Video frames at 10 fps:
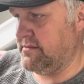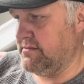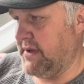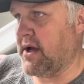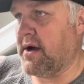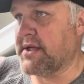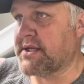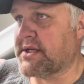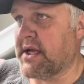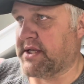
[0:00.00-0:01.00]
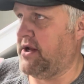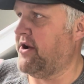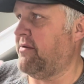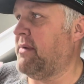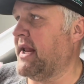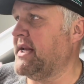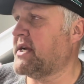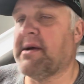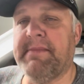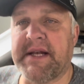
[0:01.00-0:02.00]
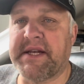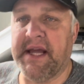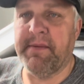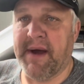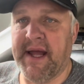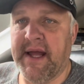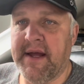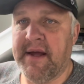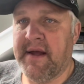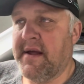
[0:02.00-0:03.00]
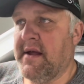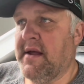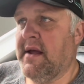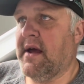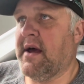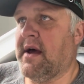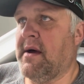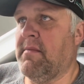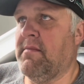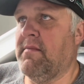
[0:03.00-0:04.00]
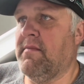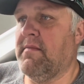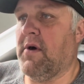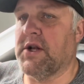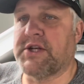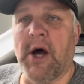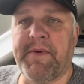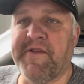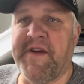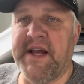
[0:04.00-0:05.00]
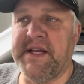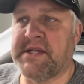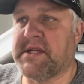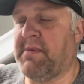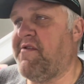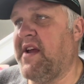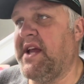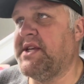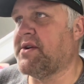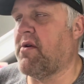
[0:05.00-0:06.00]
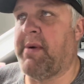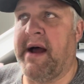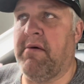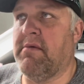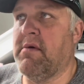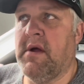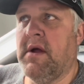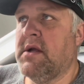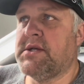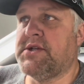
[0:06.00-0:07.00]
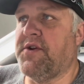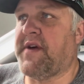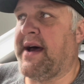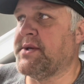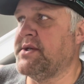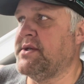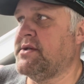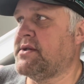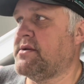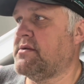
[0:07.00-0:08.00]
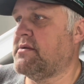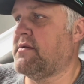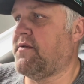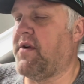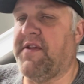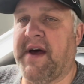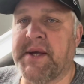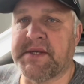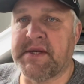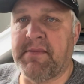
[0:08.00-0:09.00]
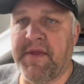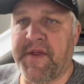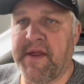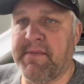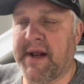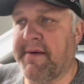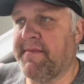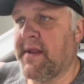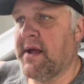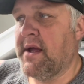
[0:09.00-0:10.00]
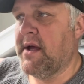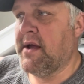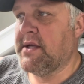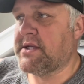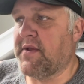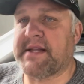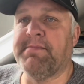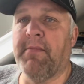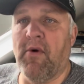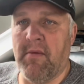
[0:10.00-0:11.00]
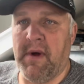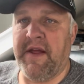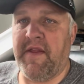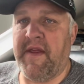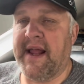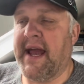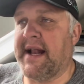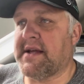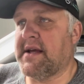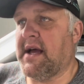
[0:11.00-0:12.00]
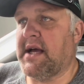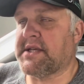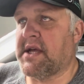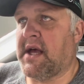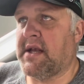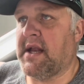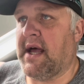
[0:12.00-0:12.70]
because it's a lot of money to commit to eBay. On top of the fees, because my fees are about 2,000, 3,000 a month at the minute. So that's more money that they get as a